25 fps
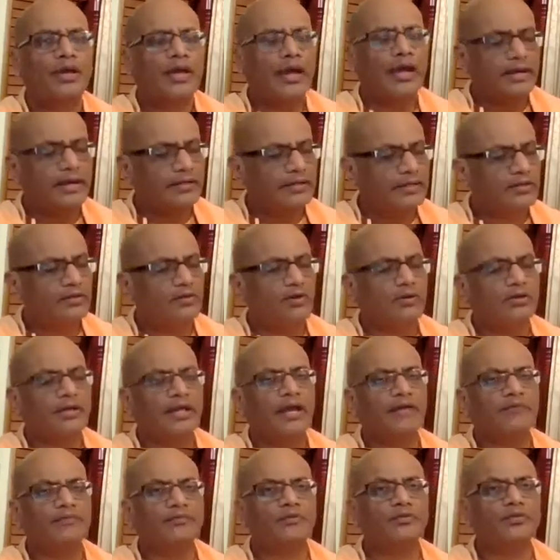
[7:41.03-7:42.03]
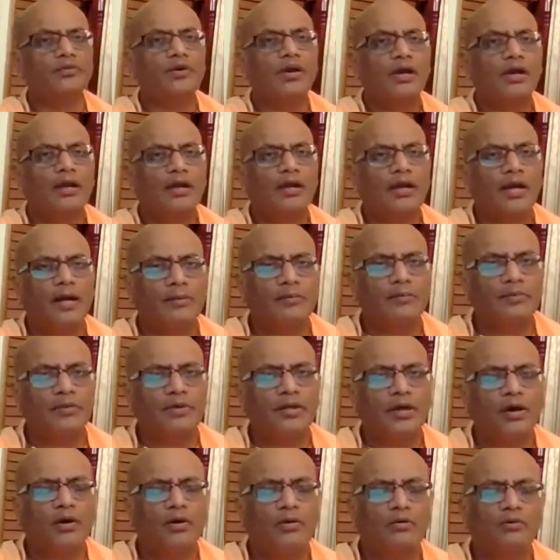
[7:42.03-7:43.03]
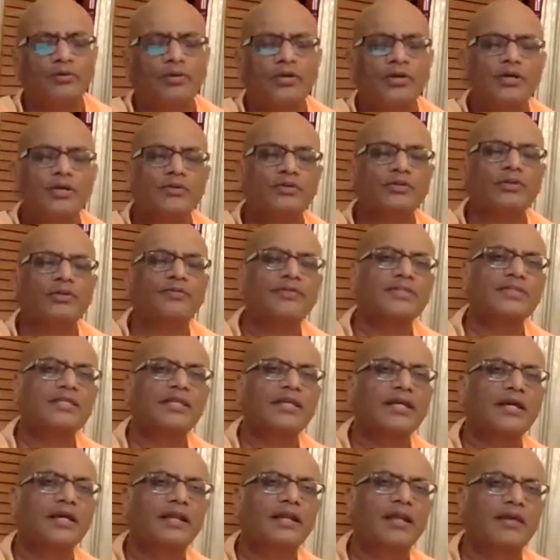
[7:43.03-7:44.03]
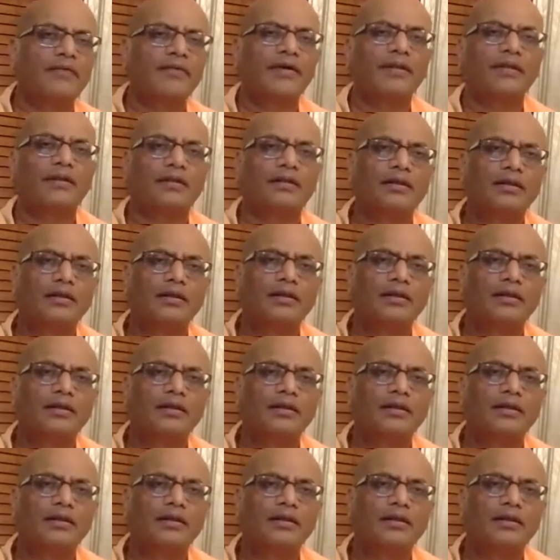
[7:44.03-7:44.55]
I need not have to come down to the physical level.